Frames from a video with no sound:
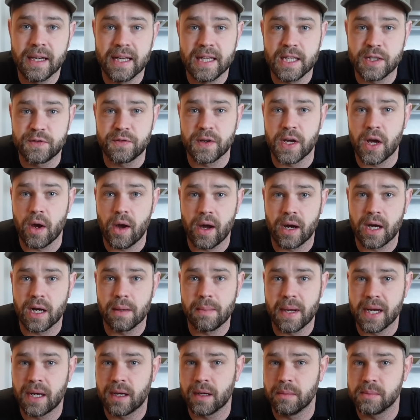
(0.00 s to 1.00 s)
In this video, I'm going to
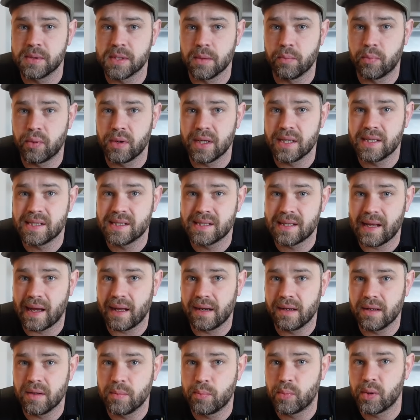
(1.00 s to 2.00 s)
make up some pretty
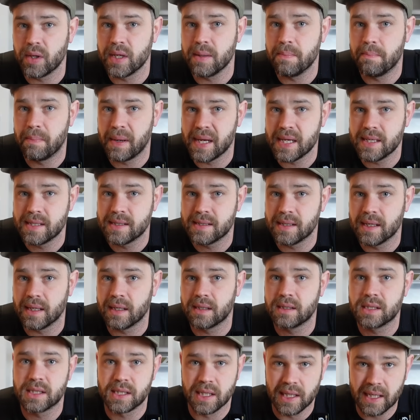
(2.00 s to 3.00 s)
standard, pretty basic,
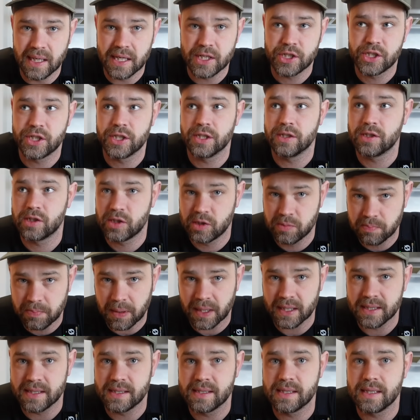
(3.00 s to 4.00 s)
delicious,
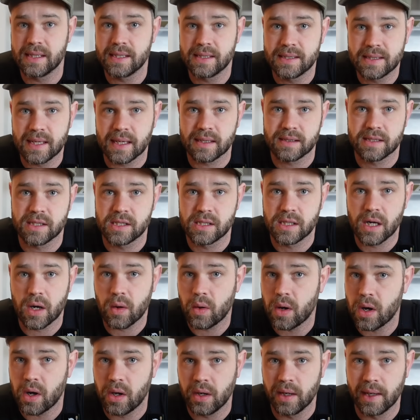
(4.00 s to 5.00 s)
spicy Texas style
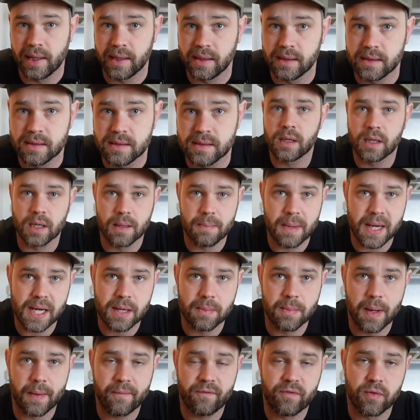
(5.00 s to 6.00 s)
hot links. Going to make
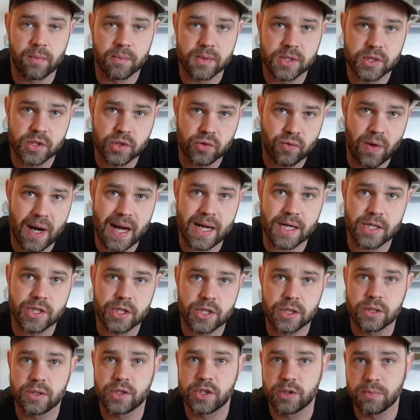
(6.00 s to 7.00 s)
them up from
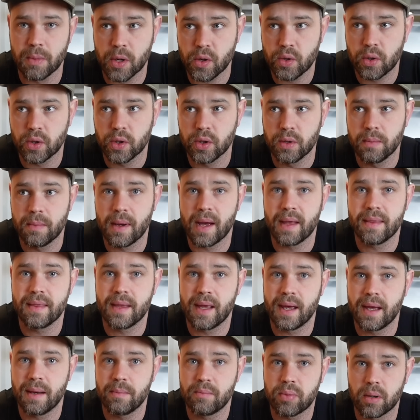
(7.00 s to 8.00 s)
scratch, smoke them, and
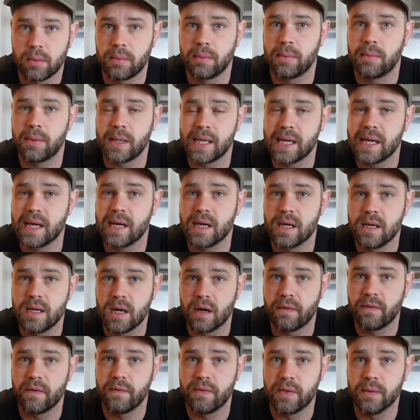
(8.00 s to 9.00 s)
then probably eat
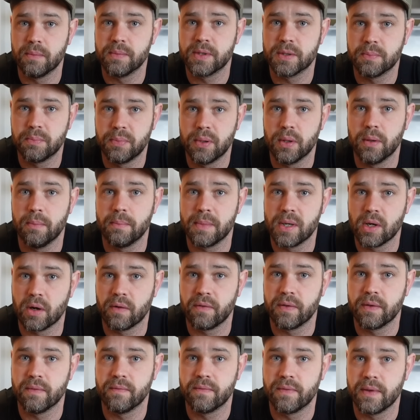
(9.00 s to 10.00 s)
enough of them to put me
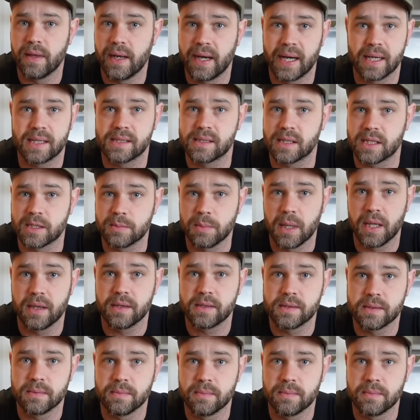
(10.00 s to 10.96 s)
off them for the next 6 months.